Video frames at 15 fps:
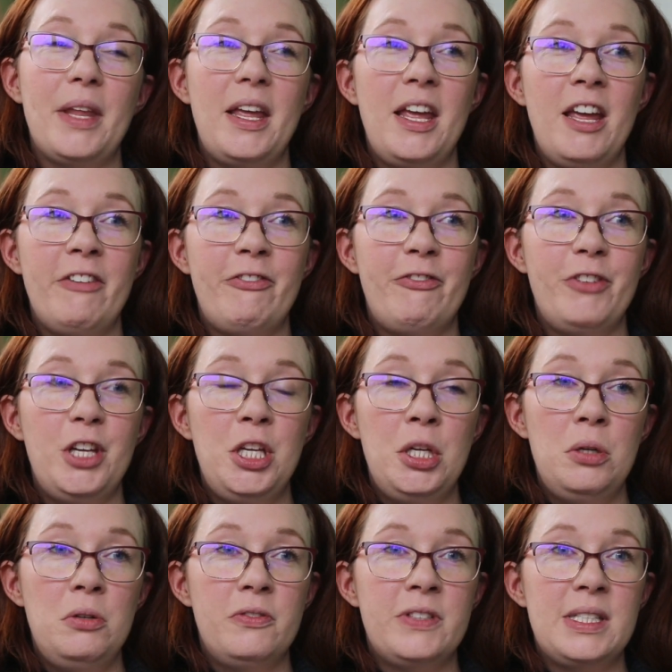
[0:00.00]
If
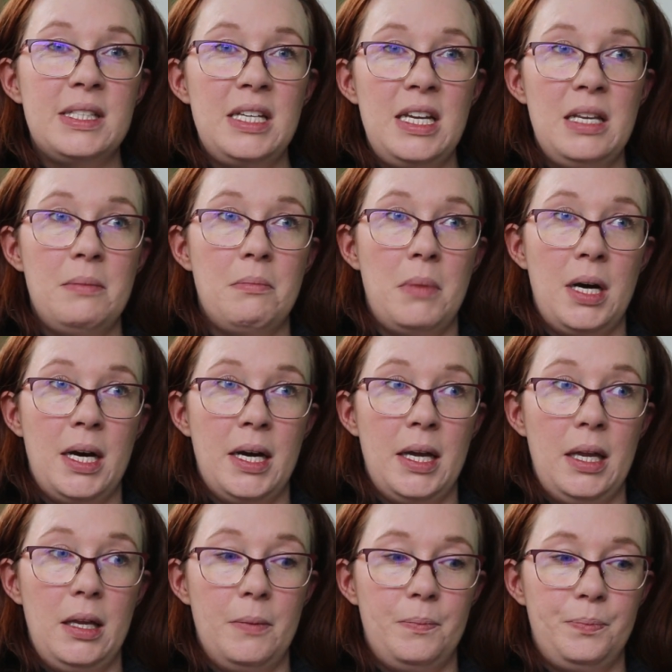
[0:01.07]
you've seen
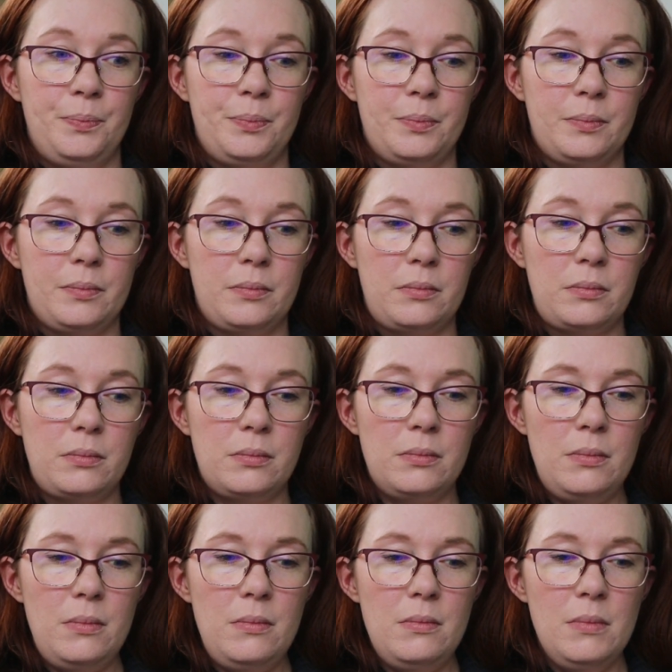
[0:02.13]
my
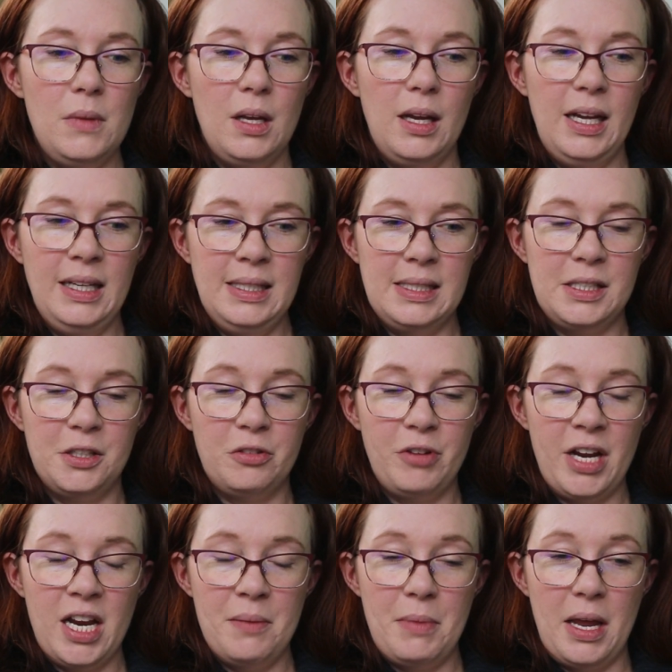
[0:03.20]

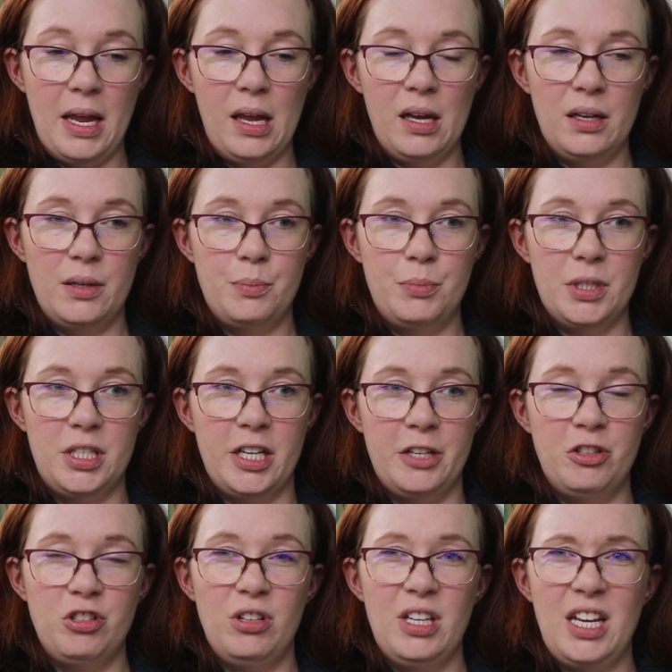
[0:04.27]
Instagram, and
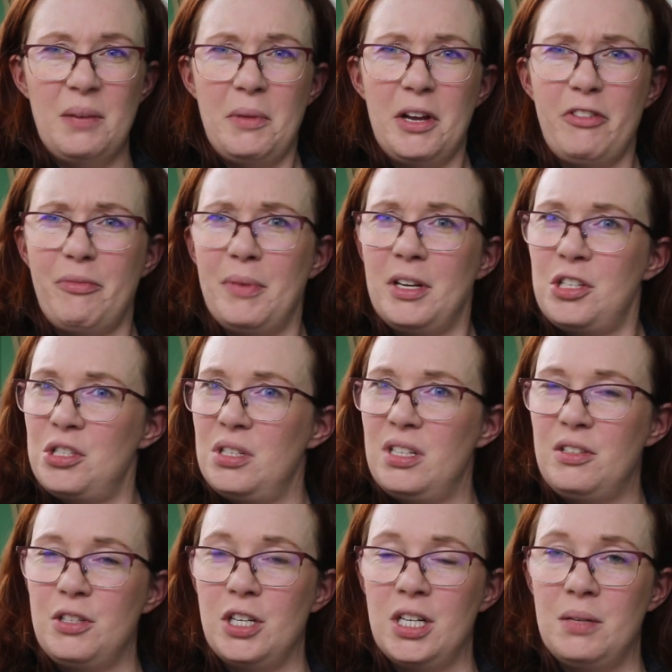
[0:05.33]
potentially I might have mentioned
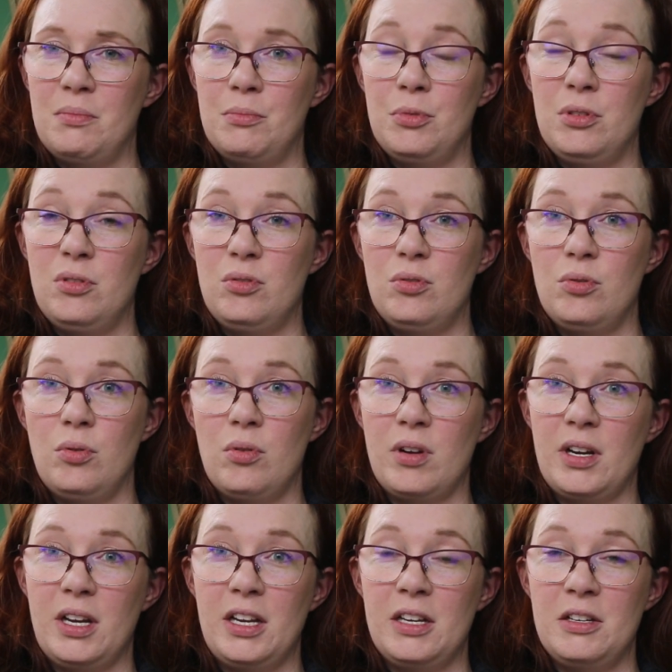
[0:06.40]
it
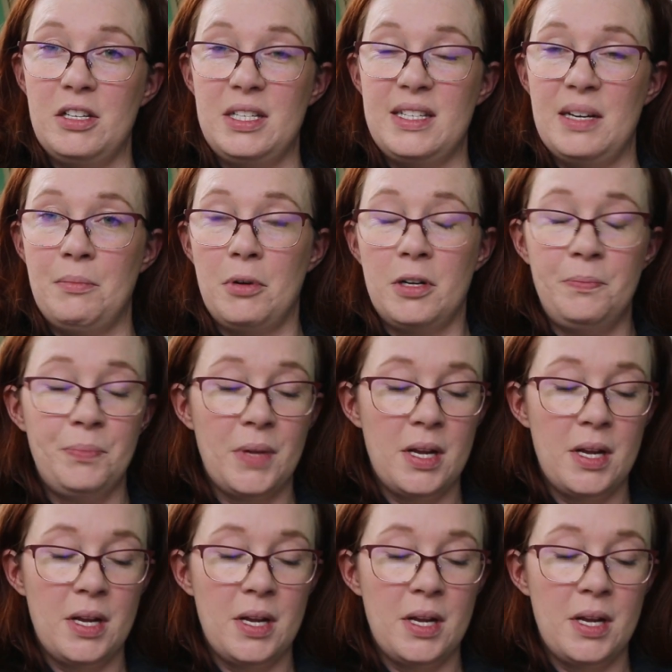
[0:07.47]
in December,